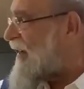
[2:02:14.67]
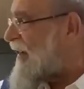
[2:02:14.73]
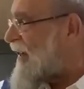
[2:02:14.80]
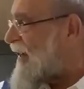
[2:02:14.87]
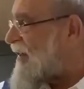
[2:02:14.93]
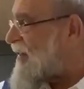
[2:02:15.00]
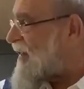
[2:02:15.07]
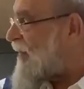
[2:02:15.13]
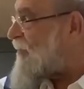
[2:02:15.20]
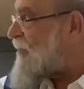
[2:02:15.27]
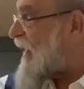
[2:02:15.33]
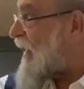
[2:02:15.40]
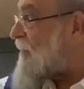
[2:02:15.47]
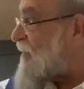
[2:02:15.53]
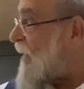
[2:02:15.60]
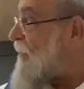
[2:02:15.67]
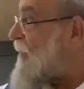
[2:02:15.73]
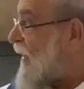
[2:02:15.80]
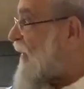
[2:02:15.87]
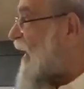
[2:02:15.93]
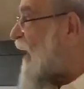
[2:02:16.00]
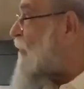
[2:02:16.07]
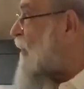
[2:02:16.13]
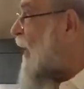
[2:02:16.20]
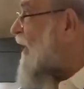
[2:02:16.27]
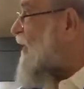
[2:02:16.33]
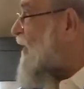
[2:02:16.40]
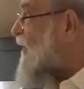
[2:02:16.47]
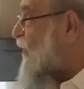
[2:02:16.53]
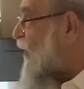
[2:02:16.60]
and sometimes someone will get
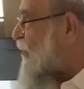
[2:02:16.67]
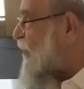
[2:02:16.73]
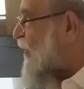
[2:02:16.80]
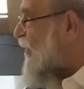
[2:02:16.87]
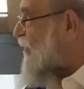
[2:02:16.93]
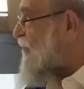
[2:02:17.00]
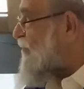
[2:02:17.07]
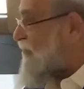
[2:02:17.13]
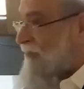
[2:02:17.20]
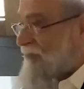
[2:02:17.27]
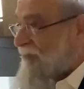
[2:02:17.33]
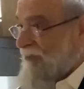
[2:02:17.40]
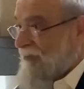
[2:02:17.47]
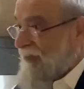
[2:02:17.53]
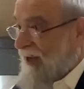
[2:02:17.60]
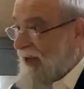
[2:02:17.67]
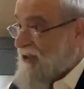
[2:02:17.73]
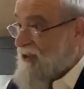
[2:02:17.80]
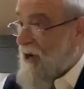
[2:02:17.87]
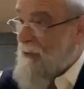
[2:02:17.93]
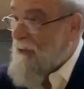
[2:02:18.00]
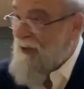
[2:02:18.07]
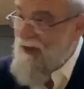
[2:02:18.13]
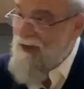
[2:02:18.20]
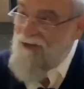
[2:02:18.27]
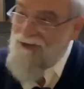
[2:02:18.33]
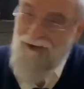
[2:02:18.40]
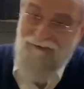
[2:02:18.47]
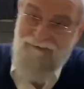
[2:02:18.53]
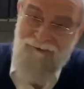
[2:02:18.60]
back to normal, and so on and
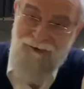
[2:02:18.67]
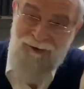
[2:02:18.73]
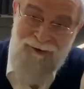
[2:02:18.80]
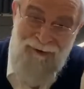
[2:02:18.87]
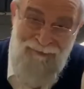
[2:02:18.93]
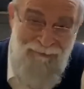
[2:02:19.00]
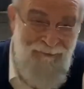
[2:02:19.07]
so forth.